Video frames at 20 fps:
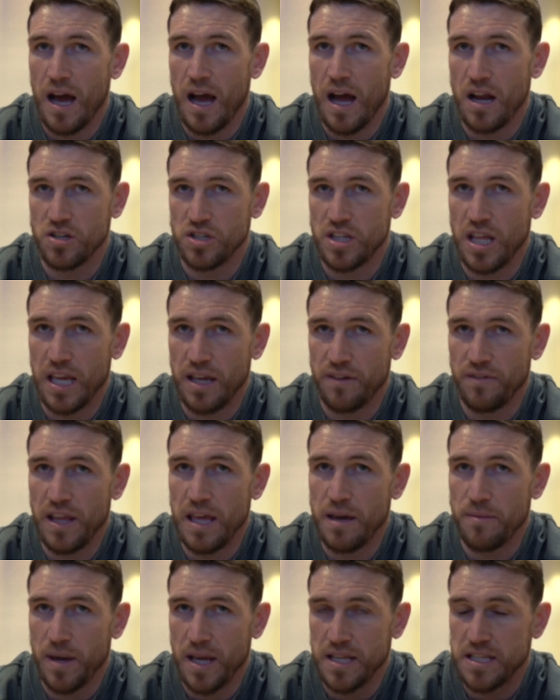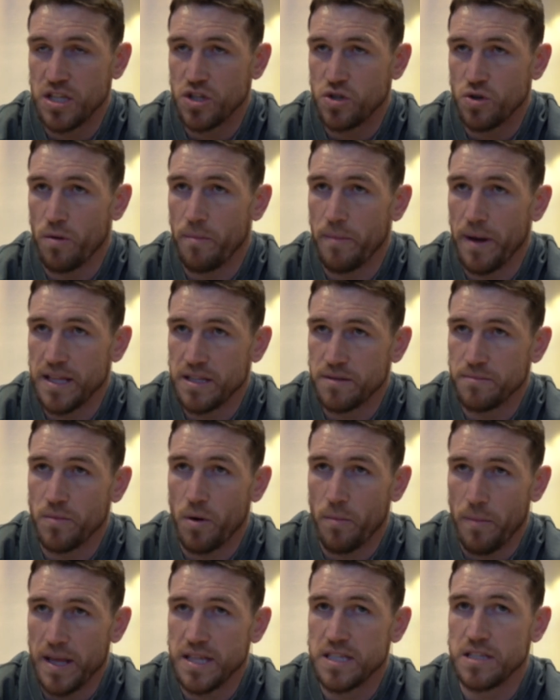I just think if Liam gets into a
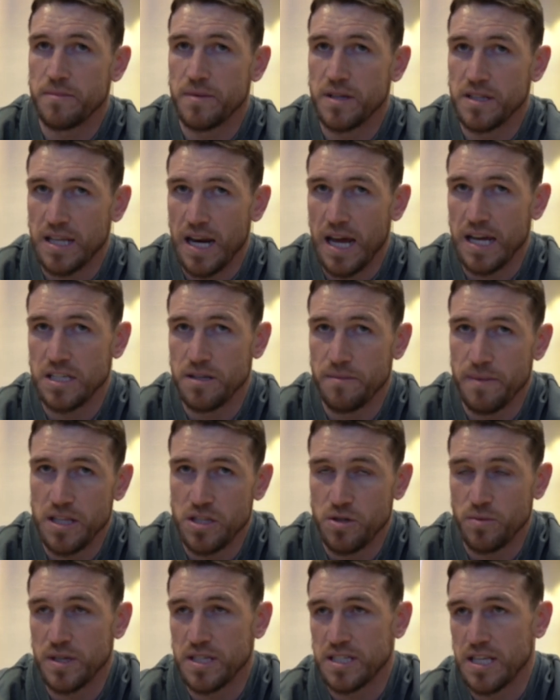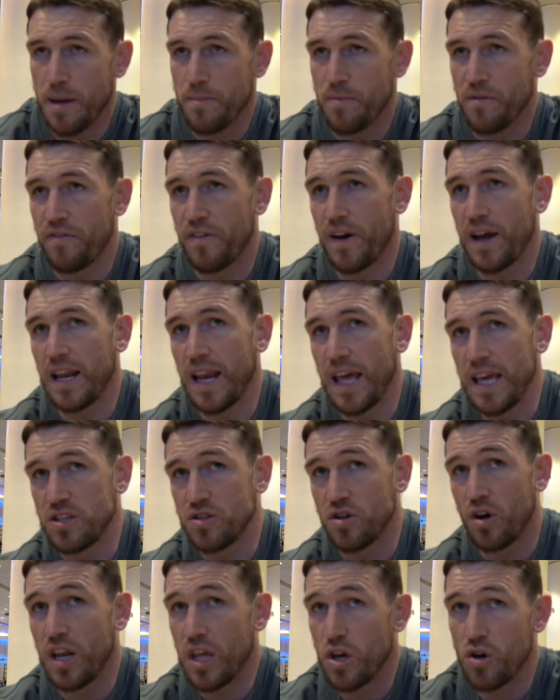momentum and drags him into his type of fight
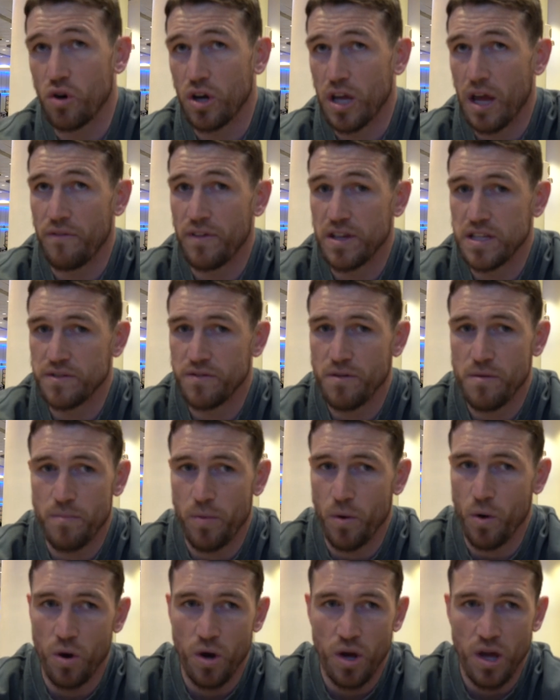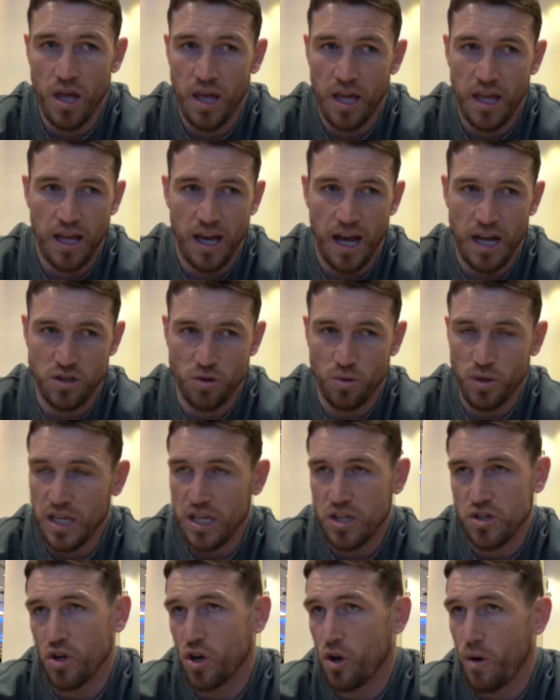later on, he could get rid of him, but I don't think
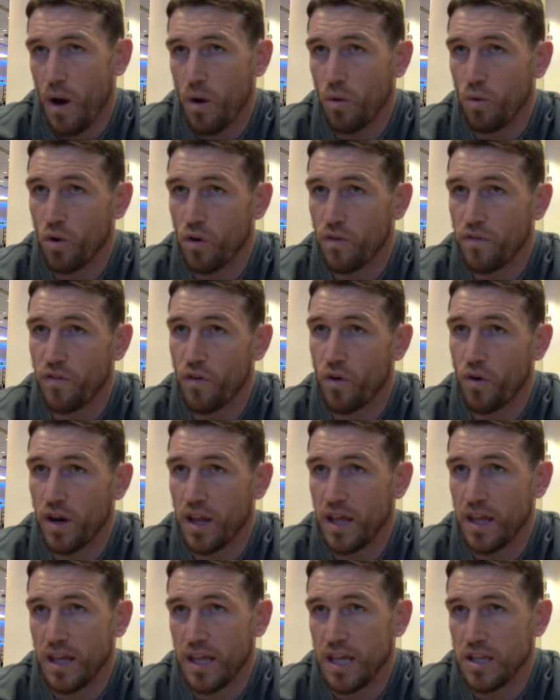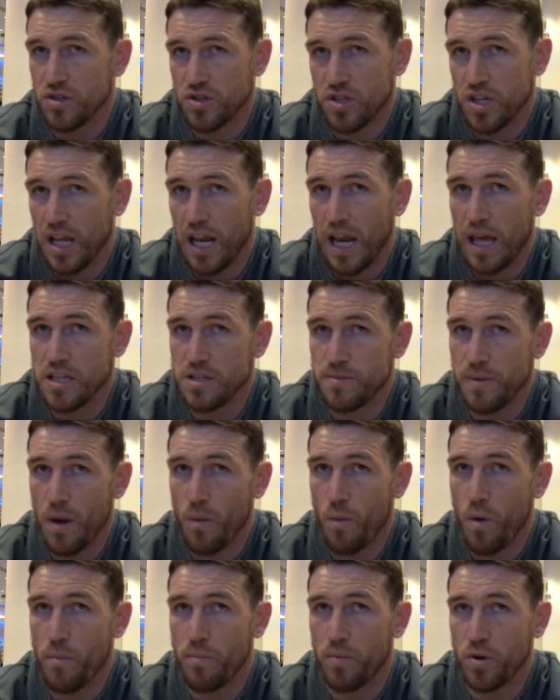he's going to go out and look for it. He doesn't claim to be
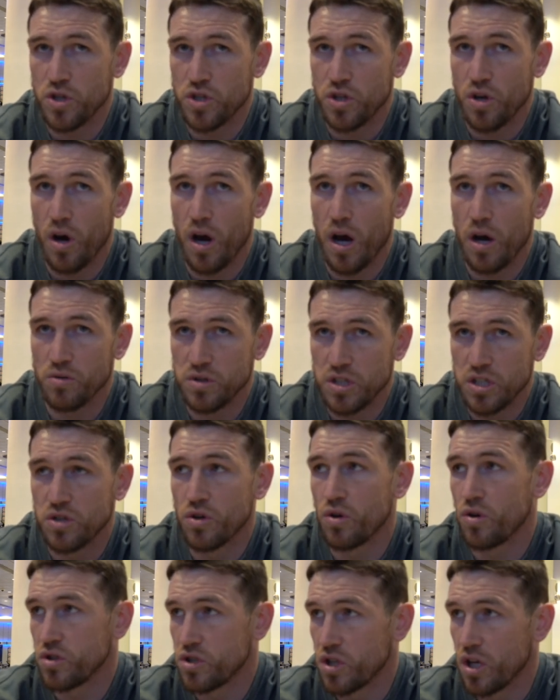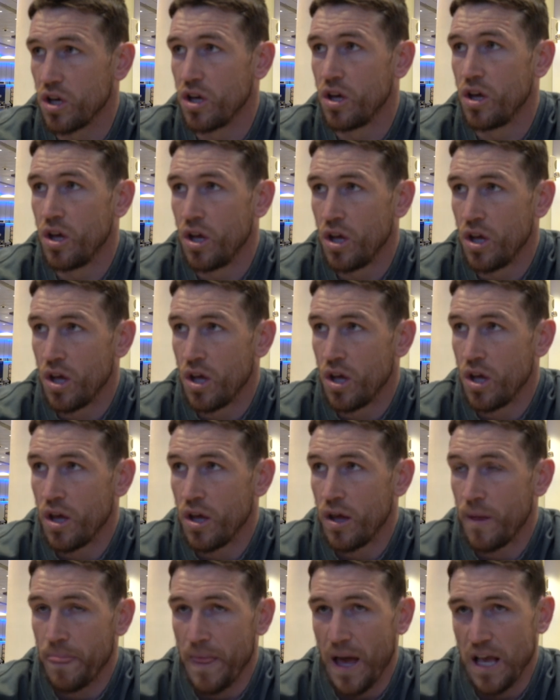a one-punch knockout. He sort of
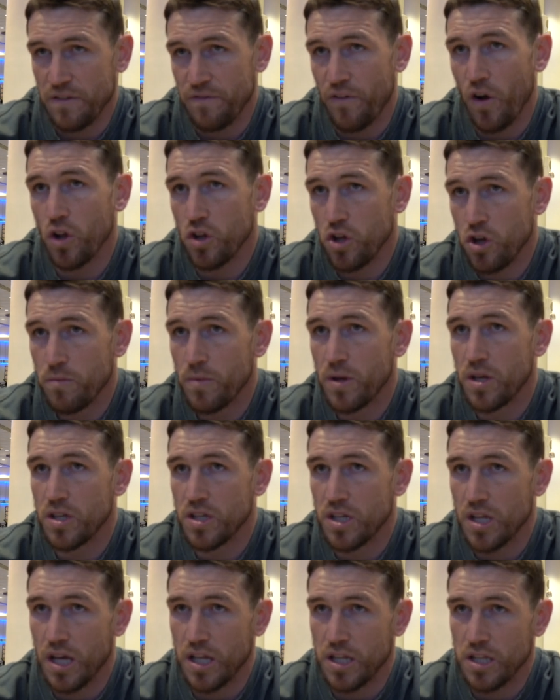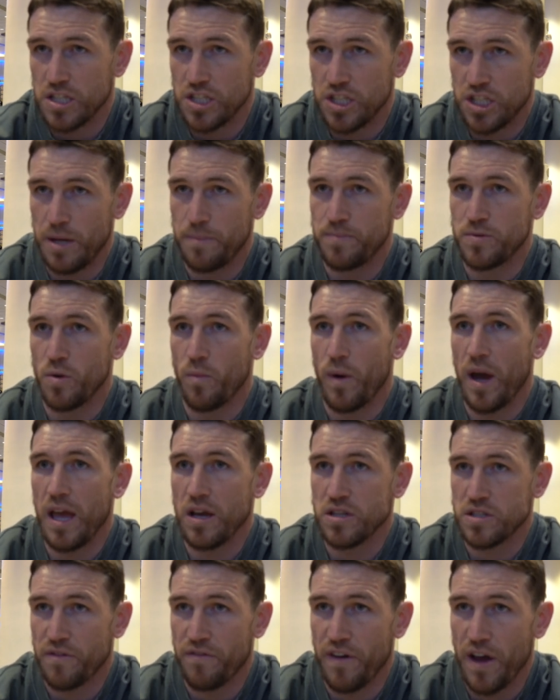has volume and chips away
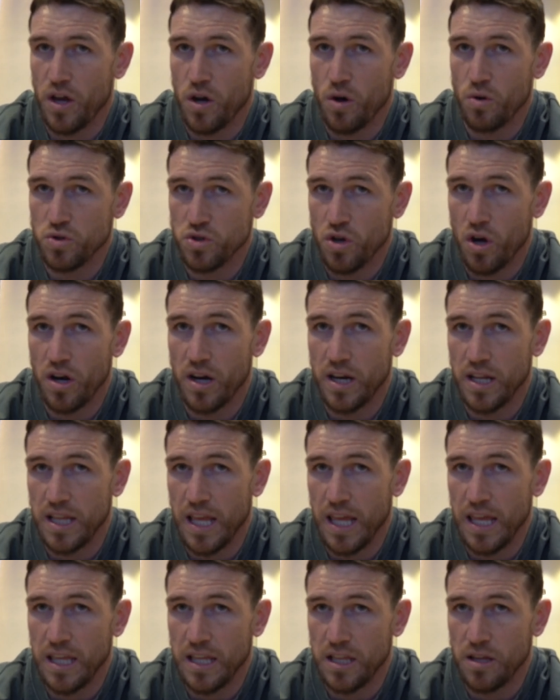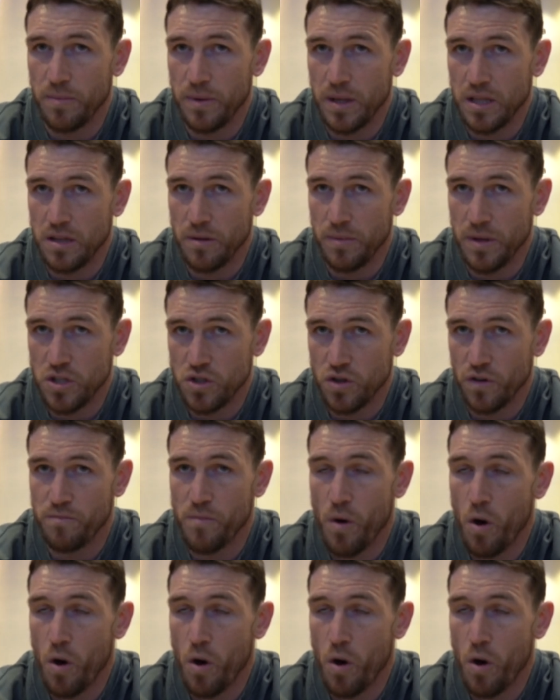as the fight goes on, and I think there'll be tough